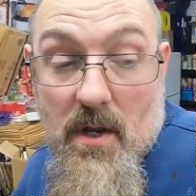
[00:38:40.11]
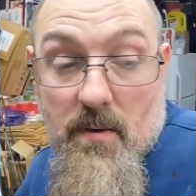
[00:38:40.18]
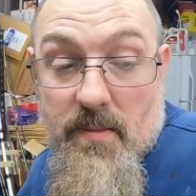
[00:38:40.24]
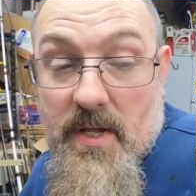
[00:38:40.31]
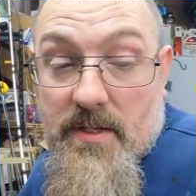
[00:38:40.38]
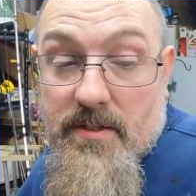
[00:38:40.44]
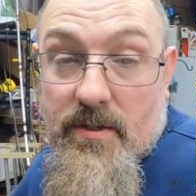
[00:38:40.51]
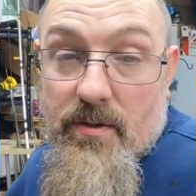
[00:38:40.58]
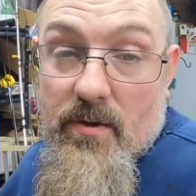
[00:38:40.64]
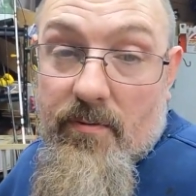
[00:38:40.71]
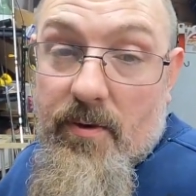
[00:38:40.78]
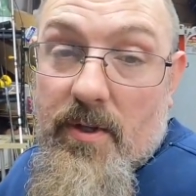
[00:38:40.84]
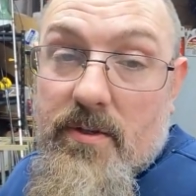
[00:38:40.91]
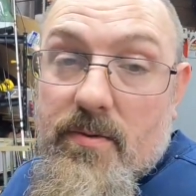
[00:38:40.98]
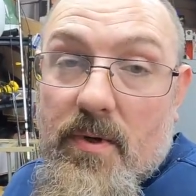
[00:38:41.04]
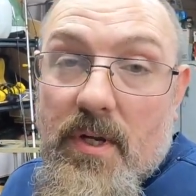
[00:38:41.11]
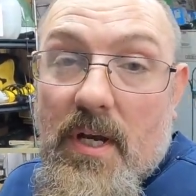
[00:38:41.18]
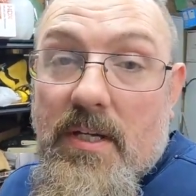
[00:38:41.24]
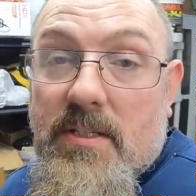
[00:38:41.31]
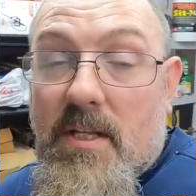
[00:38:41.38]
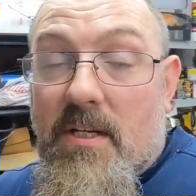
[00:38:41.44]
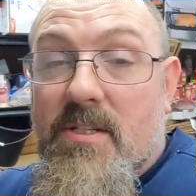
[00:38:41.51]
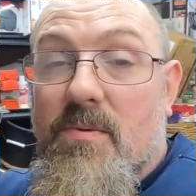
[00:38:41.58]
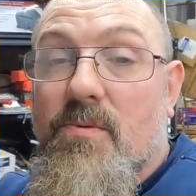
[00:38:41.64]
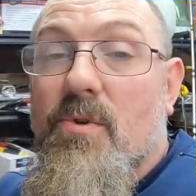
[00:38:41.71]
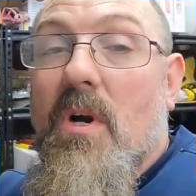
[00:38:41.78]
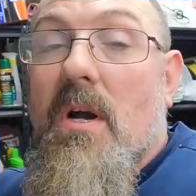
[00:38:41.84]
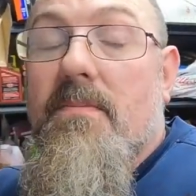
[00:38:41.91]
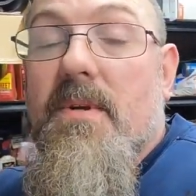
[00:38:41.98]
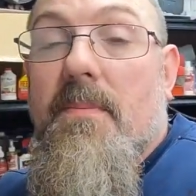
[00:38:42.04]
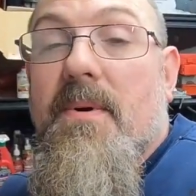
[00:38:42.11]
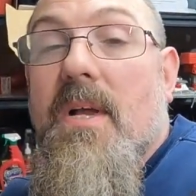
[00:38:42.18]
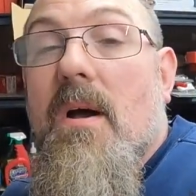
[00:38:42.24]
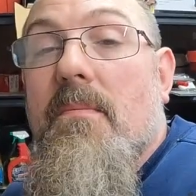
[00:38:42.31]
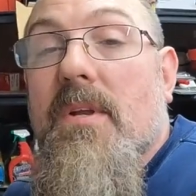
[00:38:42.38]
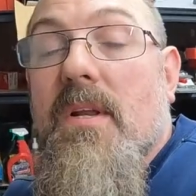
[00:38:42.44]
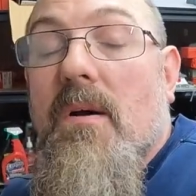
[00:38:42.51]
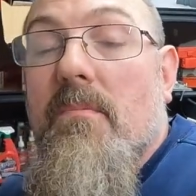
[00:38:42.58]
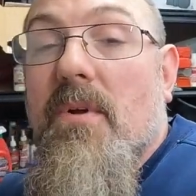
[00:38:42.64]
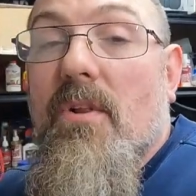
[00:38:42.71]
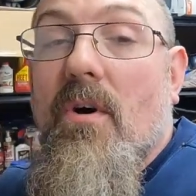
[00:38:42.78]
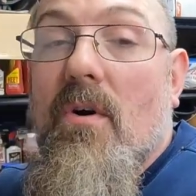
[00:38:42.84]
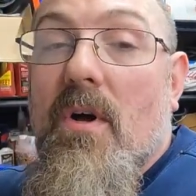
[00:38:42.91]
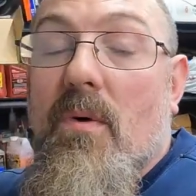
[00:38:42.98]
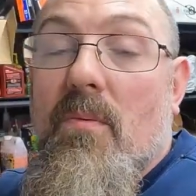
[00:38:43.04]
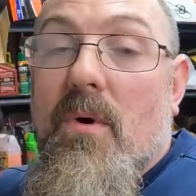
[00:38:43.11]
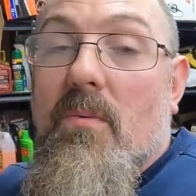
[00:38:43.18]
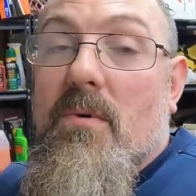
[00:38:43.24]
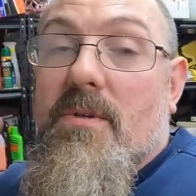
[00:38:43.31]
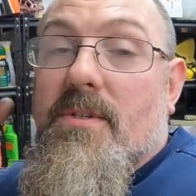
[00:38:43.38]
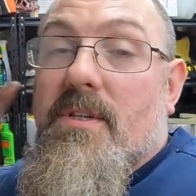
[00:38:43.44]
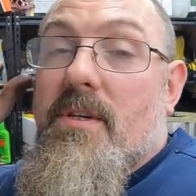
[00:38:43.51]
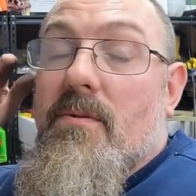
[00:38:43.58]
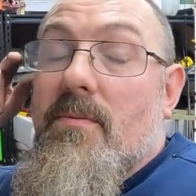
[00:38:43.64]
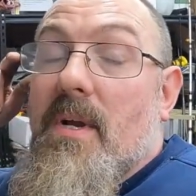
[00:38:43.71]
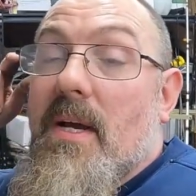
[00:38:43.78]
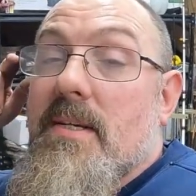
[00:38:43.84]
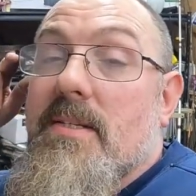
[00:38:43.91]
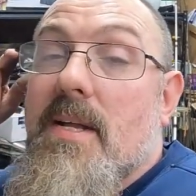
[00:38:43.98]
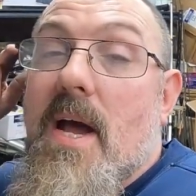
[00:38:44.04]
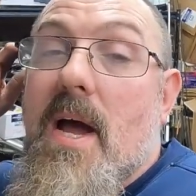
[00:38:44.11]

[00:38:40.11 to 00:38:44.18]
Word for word: but that's going to do it for this one guys like subscribe drop a comment down below and we will see you next